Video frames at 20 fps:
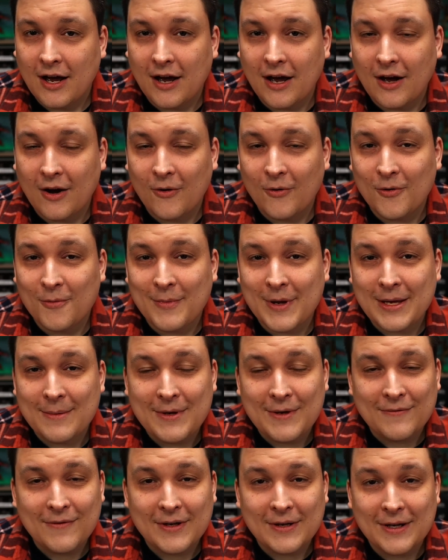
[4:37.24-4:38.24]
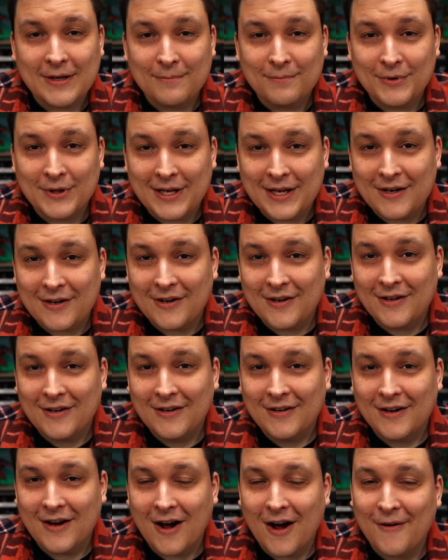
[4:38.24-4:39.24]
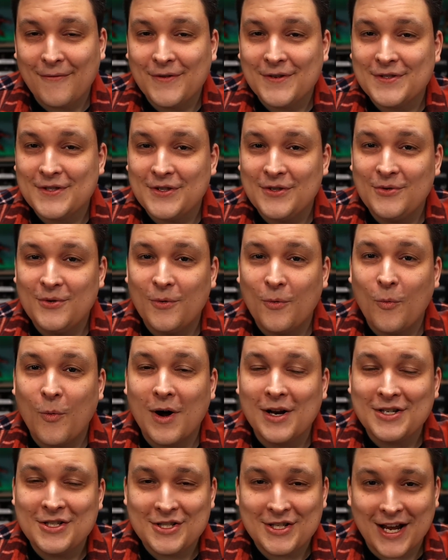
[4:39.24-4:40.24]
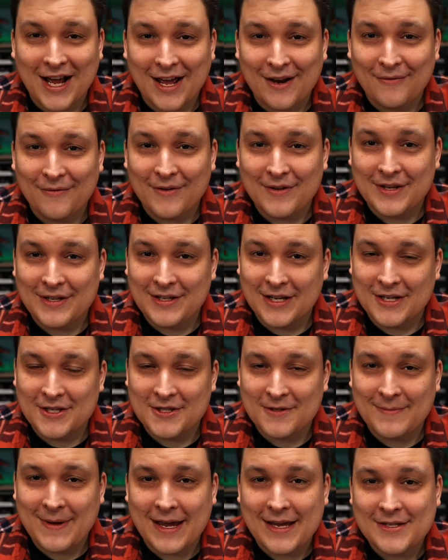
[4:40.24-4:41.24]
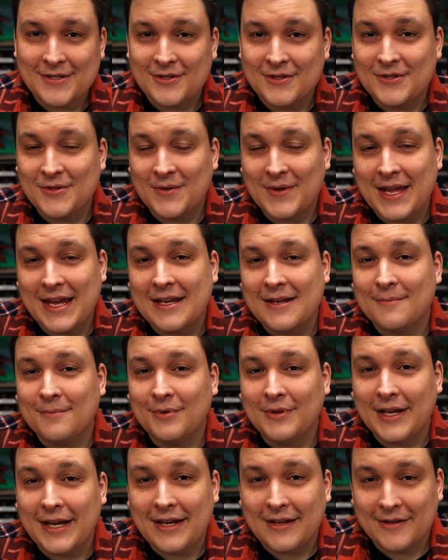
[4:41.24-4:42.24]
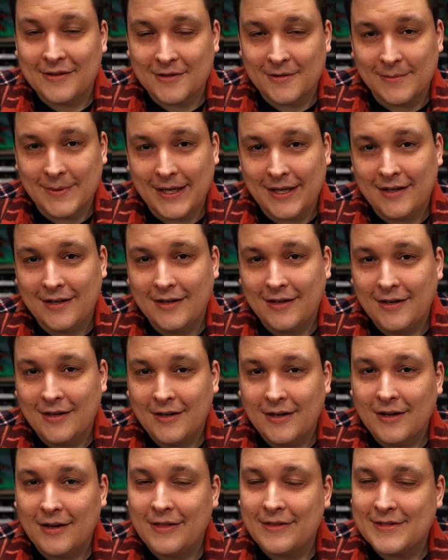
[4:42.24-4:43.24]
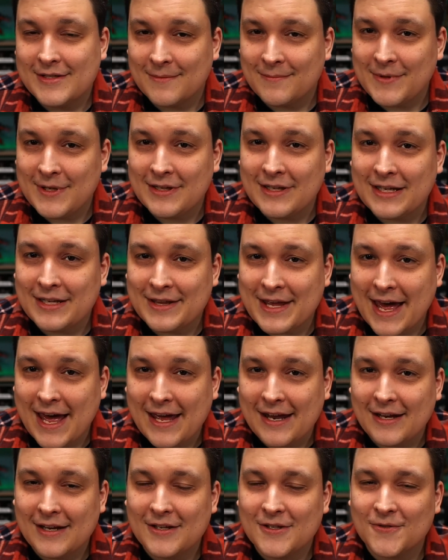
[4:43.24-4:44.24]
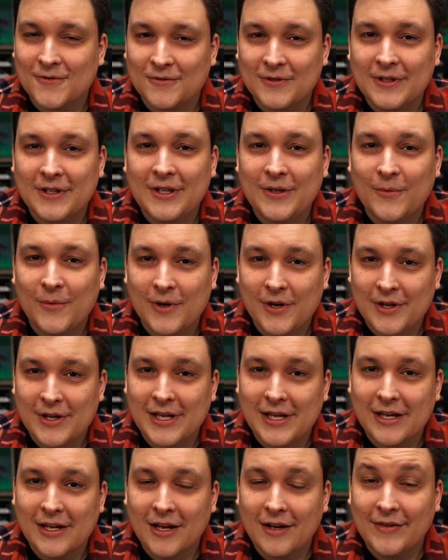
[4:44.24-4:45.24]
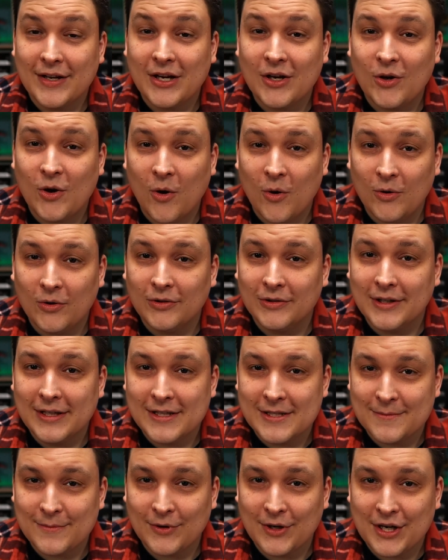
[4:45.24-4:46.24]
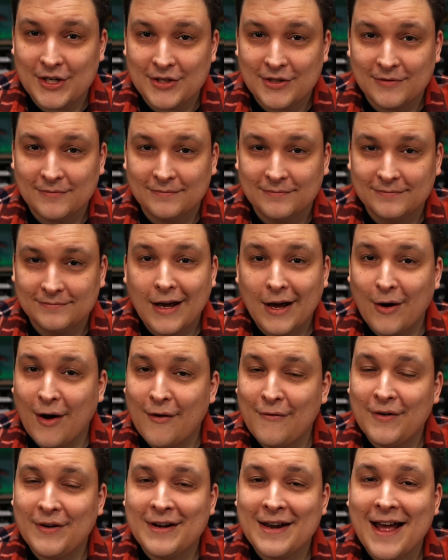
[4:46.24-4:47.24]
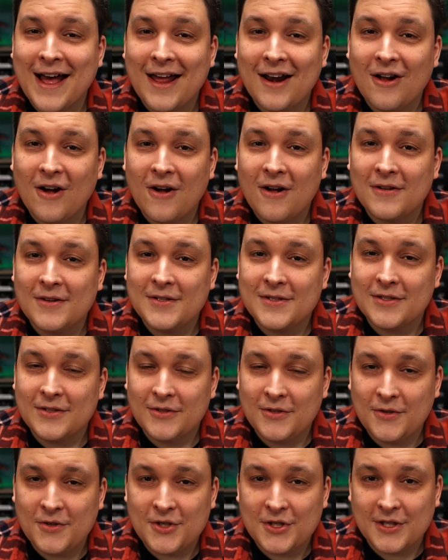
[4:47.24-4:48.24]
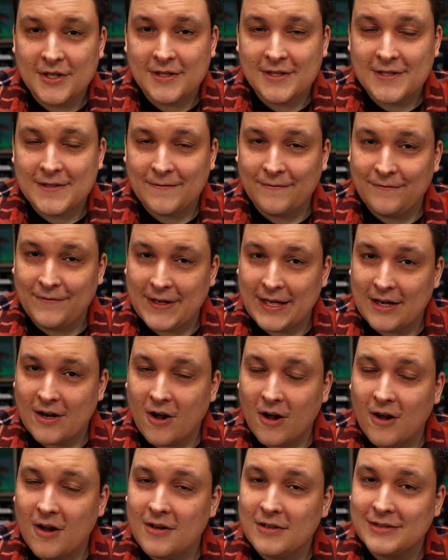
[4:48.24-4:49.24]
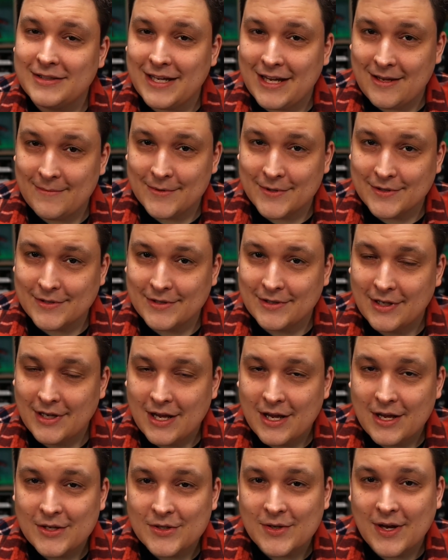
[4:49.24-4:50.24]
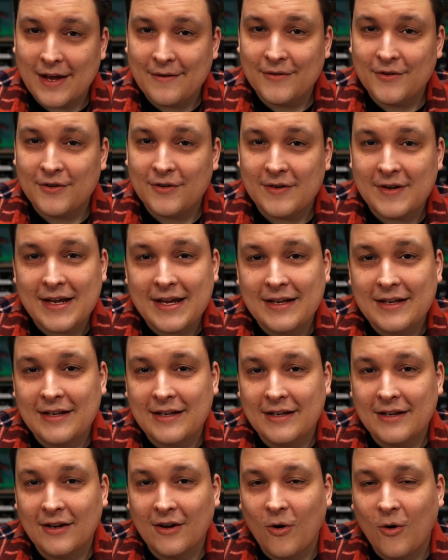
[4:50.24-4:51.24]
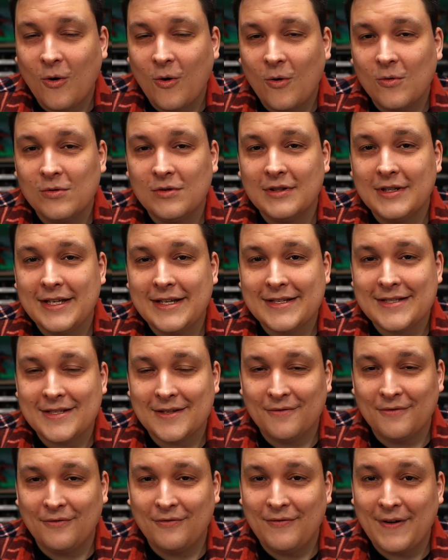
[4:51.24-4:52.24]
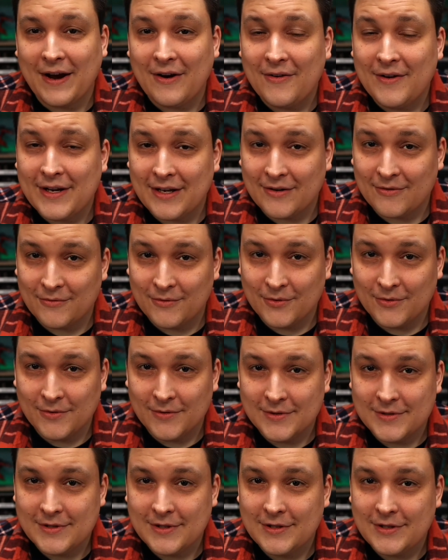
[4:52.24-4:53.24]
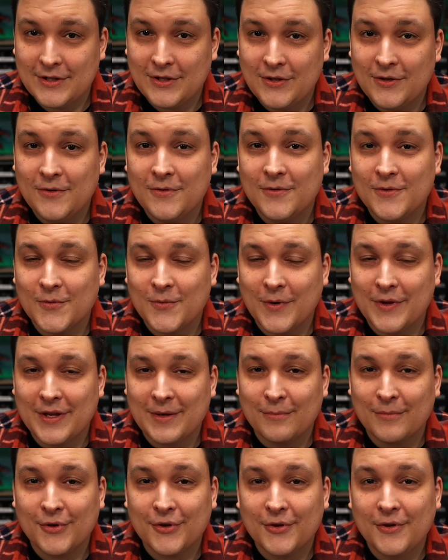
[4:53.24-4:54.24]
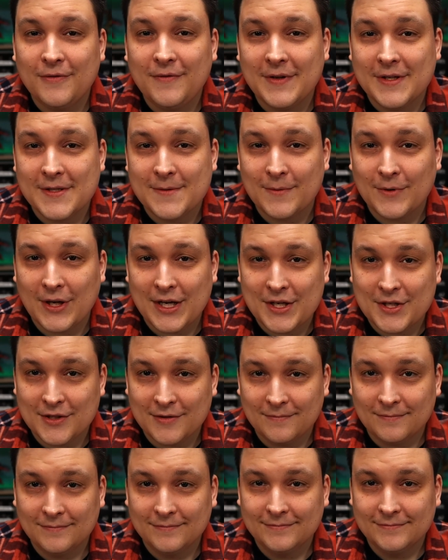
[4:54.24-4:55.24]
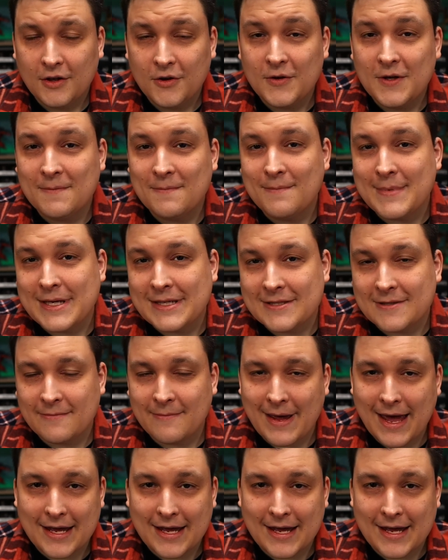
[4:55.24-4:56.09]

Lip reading: Or maybe if a player offers to do a one-shot for the Dungeon Master so they can play a little bit, something like that is really worthy of a gold inspiration. However, not all solutions fit all tables, so I've created a whole list of variant rules to use with improved inspiration. You can mix and